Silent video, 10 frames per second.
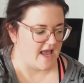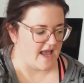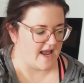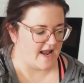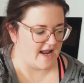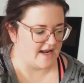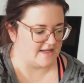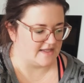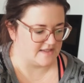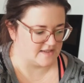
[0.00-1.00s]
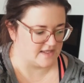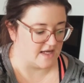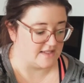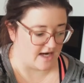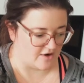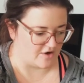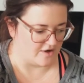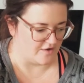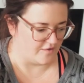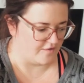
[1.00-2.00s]
And it's a
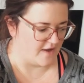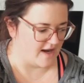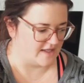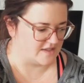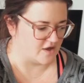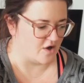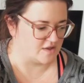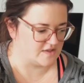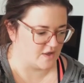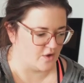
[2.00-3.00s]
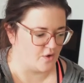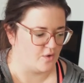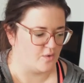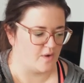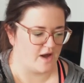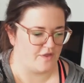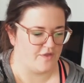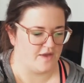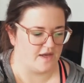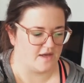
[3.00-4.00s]
decorative, and it's also, I
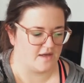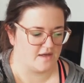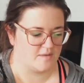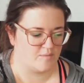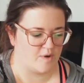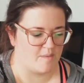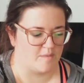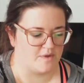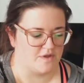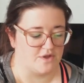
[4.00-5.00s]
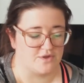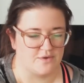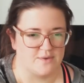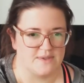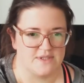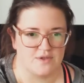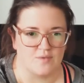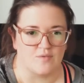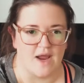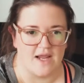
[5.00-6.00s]
think, probably the truest
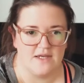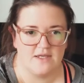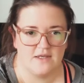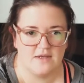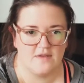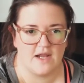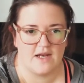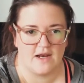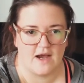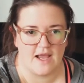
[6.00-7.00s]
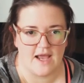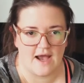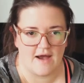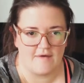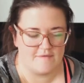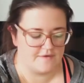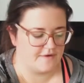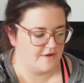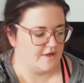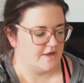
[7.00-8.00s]
red that I have.
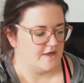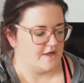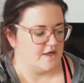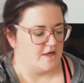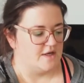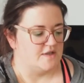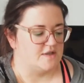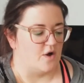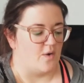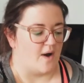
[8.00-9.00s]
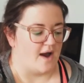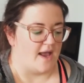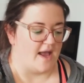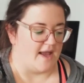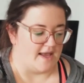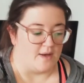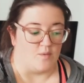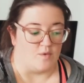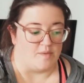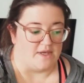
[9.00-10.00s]
So it
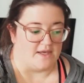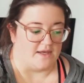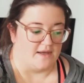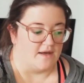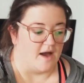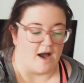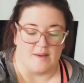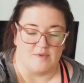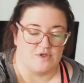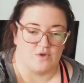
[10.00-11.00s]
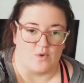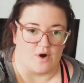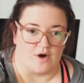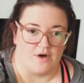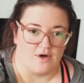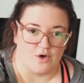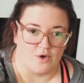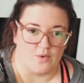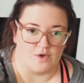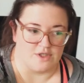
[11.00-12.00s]
will be, I'm sure,
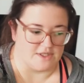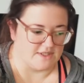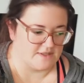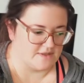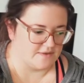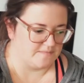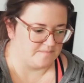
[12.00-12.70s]
gorgeous.